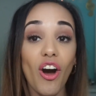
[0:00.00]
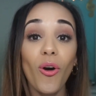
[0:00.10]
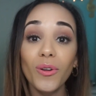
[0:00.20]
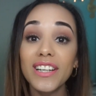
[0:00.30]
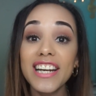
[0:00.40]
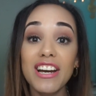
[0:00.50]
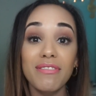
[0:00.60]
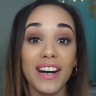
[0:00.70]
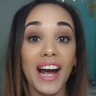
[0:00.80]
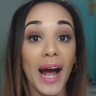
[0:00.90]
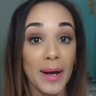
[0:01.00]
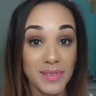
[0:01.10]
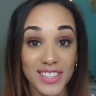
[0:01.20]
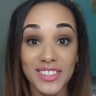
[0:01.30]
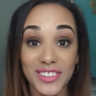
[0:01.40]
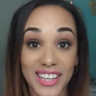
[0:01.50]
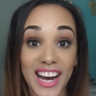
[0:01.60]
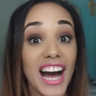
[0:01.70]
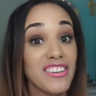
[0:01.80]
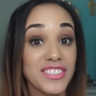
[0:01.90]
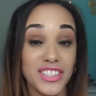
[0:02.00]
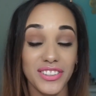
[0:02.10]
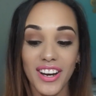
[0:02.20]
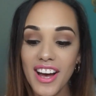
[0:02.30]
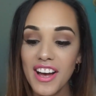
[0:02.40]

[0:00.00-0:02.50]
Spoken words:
Only if I absolutely have to.